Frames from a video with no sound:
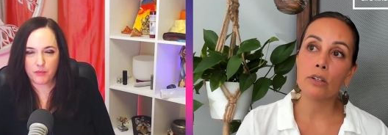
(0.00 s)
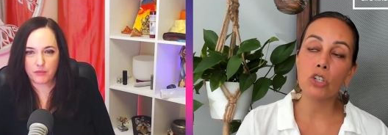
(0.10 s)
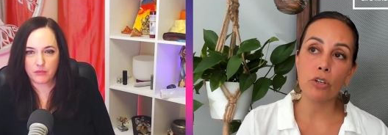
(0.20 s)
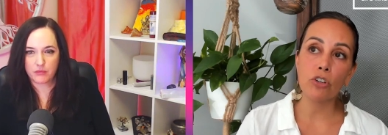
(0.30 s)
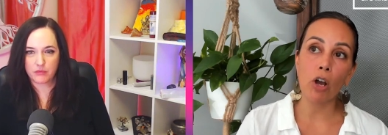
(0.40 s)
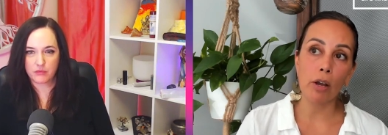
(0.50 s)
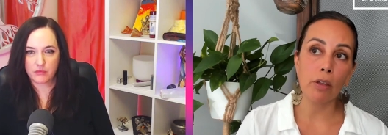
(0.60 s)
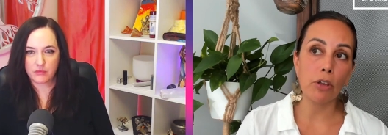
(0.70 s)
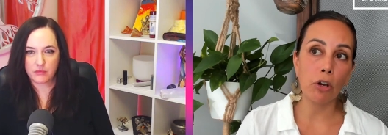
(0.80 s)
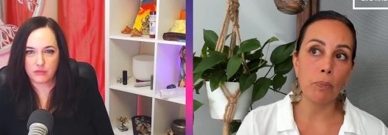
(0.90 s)
Speaker 1: good talk
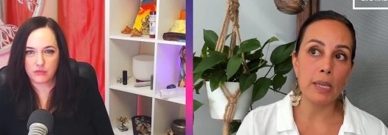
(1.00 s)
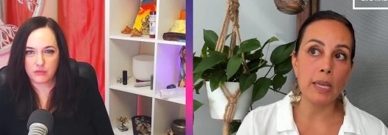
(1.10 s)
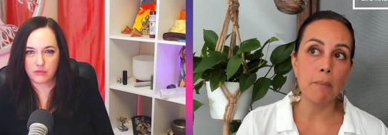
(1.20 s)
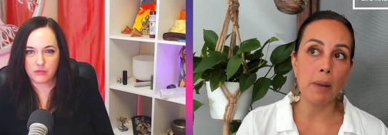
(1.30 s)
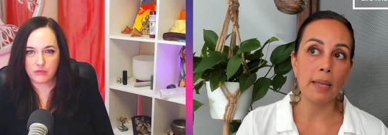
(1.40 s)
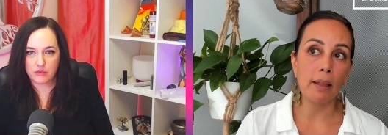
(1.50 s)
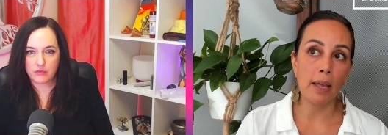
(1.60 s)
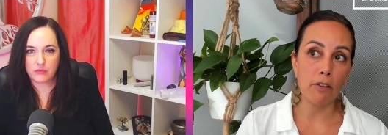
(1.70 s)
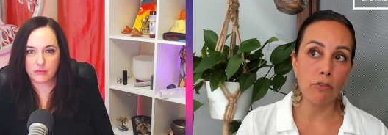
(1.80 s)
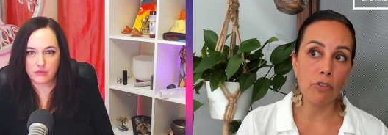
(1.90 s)
therapy in my
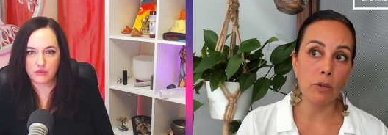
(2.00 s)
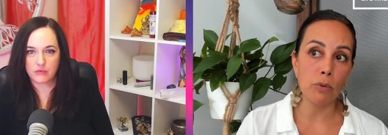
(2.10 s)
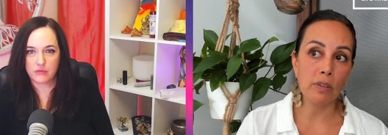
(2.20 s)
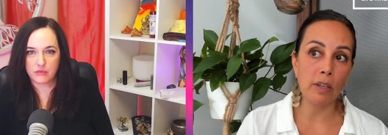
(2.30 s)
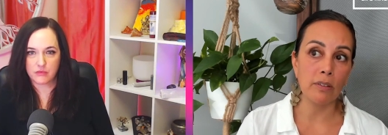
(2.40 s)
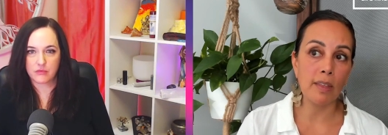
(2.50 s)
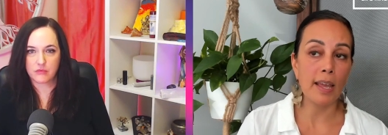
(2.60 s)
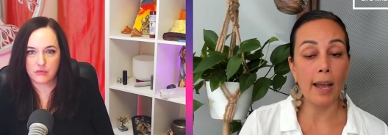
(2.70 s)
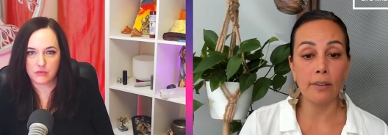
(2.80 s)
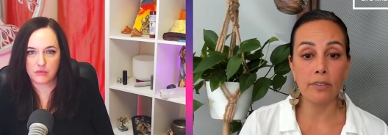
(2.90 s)
life and it was cuz
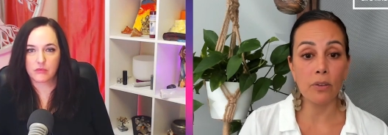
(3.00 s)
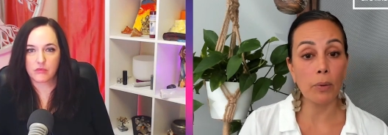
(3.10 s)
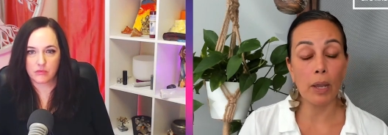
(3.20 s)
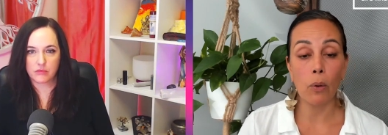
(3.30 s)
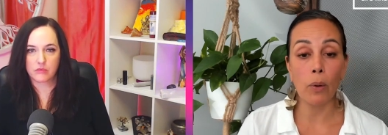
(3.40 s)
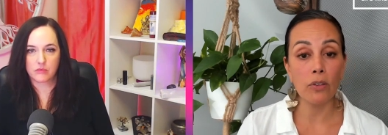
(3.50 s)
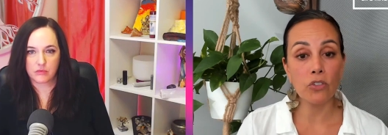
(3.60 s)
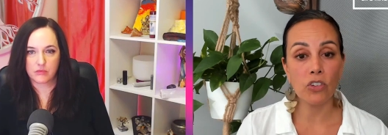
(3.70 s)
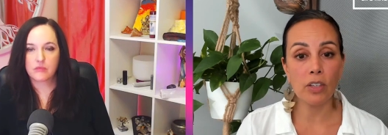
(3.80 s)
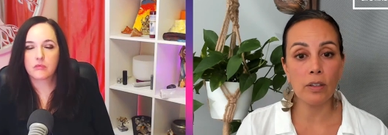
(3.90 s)
they asked the right
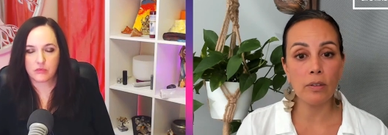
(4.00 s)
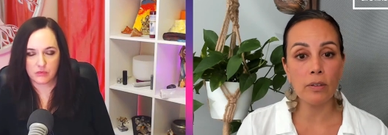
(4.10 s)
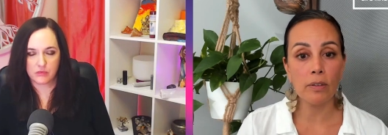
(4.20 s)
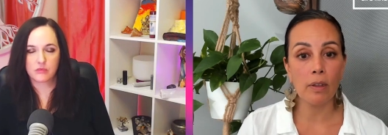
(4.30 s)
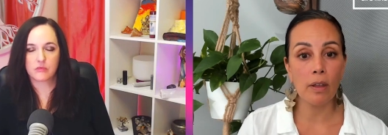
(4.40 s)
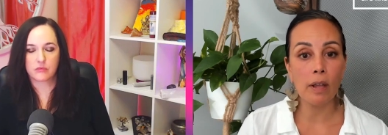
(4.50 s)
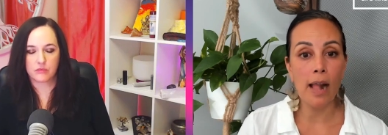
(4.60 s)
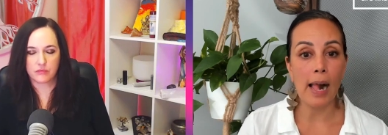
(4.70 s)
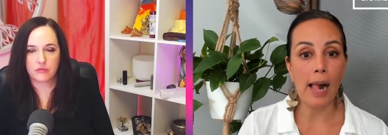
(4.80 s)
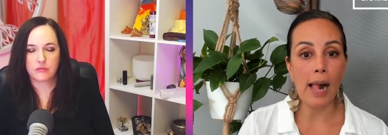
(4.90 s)
questions
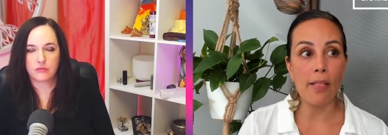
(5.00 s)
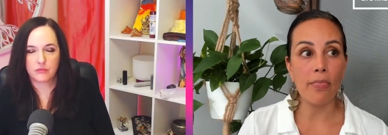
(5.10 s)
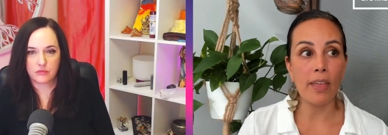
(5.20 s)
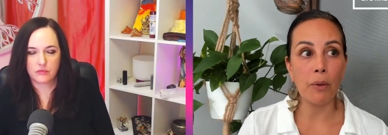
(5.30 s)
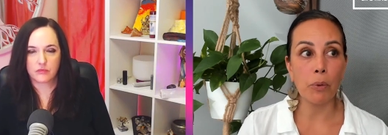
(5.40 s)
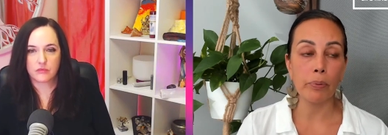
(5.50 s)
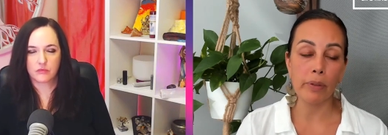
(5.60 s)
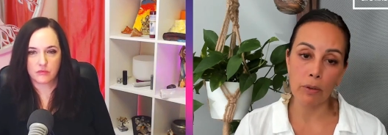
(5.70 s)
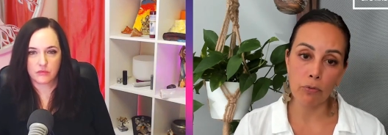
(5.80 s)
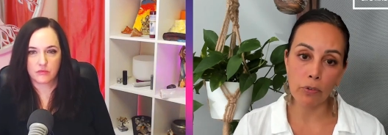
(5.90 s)
and they were
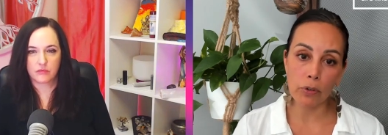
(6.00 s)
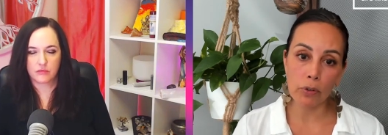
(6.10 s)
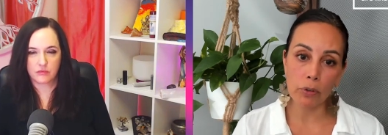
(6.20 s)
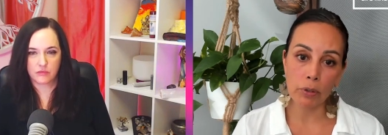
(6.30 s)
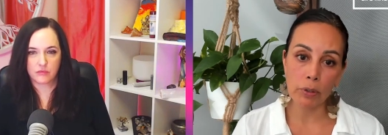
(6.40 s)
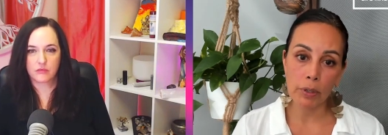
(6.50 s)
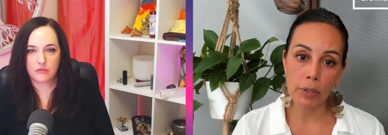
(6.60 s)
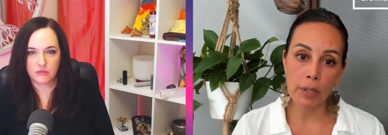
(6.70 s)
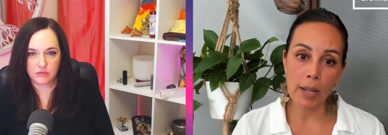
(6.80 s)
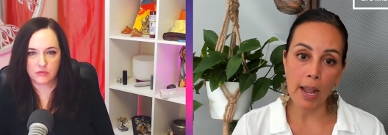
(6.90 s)
playful
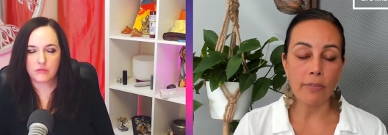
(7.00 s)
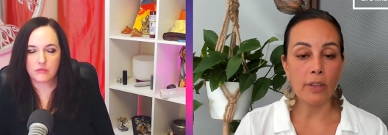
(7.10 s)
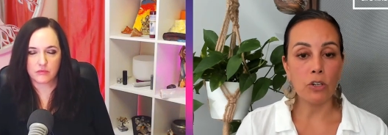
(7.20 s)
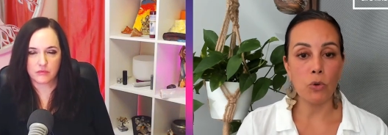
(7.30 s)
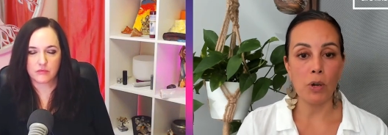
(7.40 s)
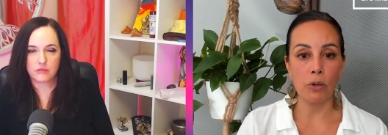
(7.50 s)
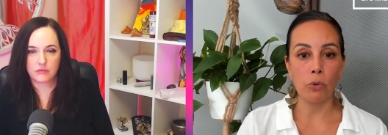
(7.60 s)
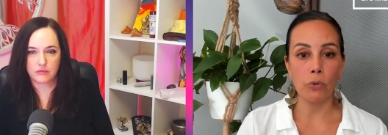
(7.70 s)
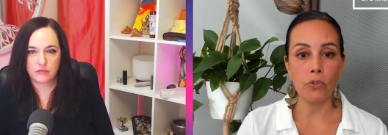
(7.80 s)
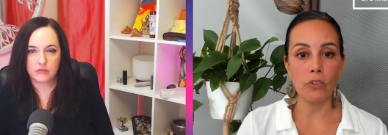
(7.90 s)
and they knew how to
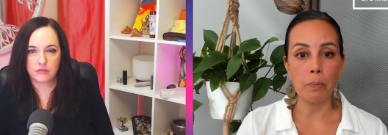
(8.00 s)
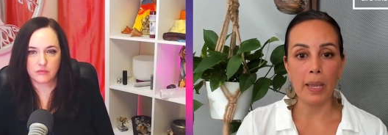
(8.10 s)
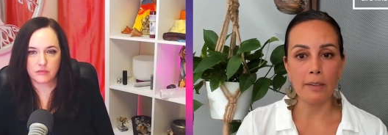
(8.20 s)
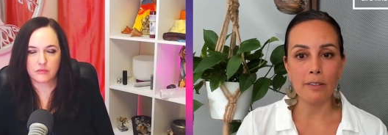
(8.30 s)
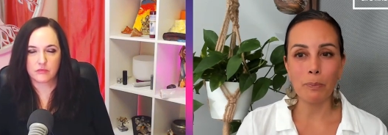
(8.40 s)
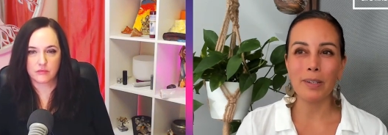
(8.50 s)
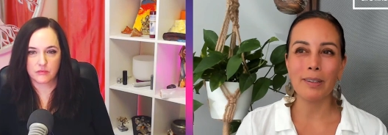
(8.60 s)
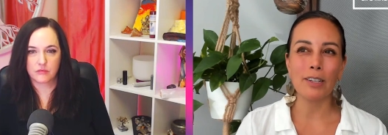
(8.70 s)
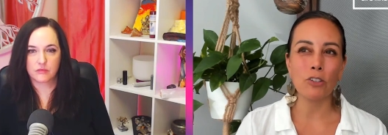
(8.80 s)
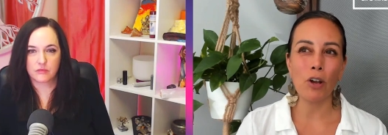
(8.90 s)
hold space,
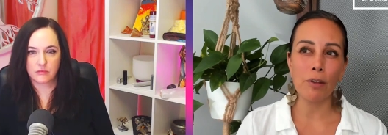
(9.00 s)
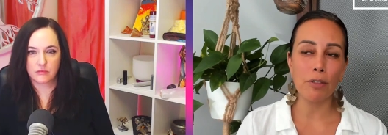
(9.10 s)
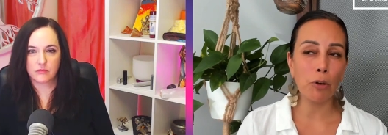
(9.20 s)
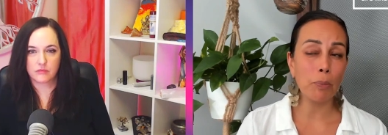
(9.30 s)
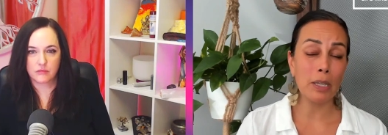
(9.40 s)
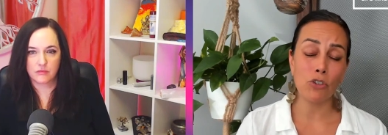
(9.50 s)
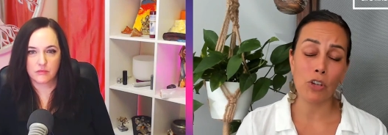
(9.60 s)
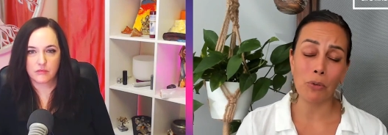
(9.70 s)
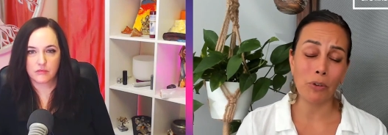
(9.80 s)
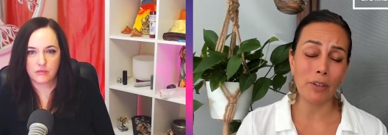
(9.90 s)
but like talk therapy in
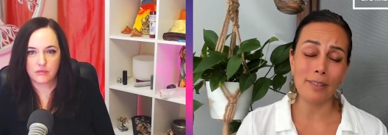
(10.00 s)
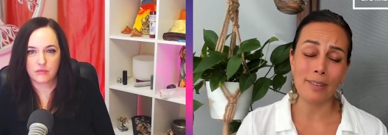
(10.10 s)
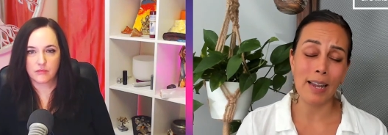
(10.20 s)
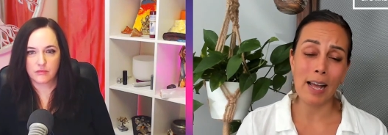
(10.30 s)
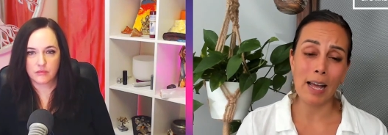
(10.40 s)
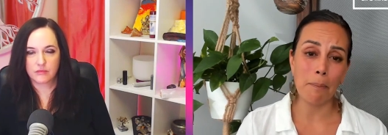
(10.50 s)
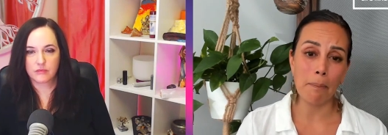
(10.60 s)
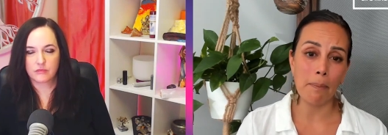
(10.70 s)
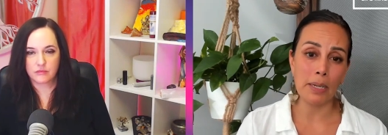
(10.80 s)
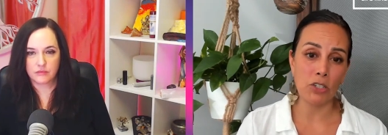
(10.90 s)
general is not
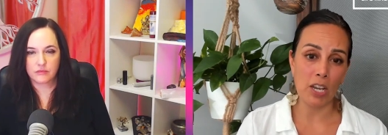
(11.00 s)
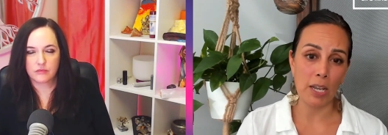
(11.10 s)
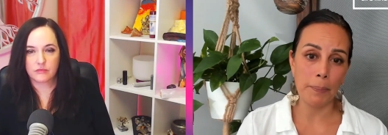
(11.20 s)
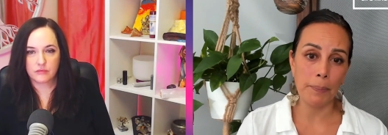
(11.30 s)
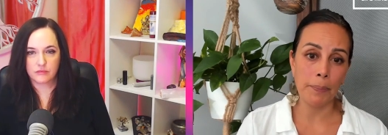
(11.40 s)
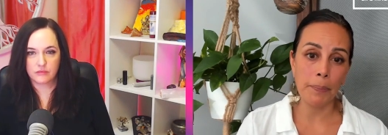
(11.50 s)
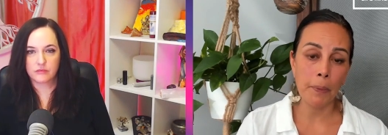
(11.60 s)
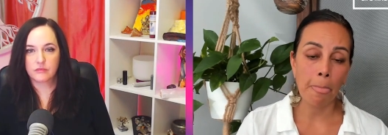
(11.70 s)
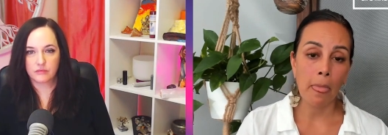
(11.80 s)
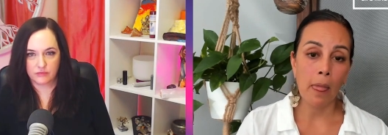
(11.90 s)
my jam.
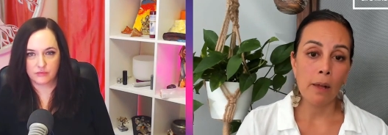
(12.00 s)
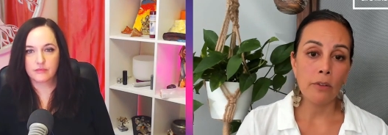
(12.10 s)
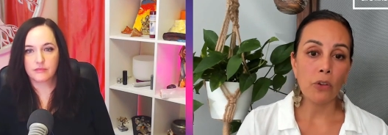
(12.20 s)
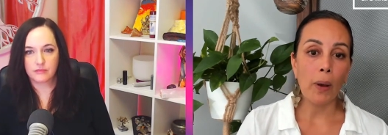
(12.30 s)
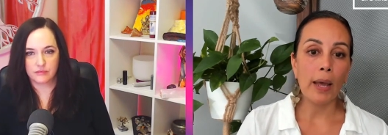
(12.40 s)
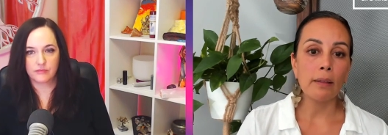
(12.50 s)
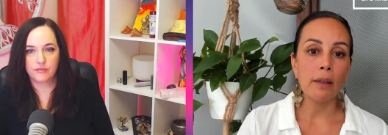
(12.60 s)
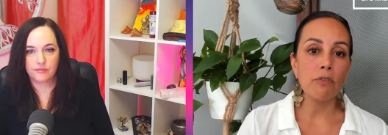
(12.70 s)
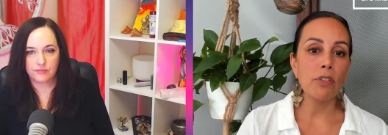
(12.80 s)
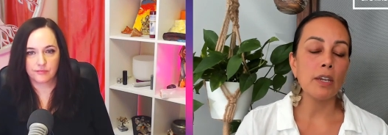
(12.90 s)
So mm-hmm. I
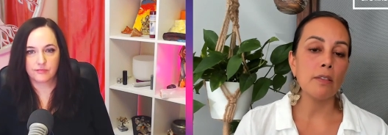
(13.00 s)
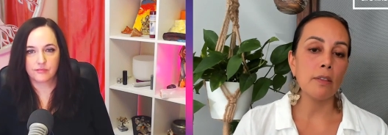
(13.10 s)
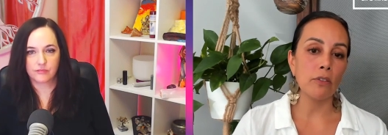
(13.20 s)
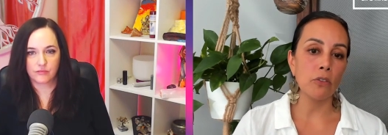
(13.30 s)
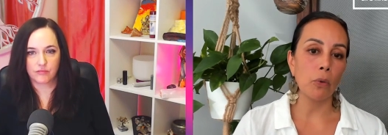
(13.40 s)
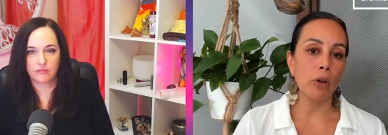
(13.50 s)
love that in this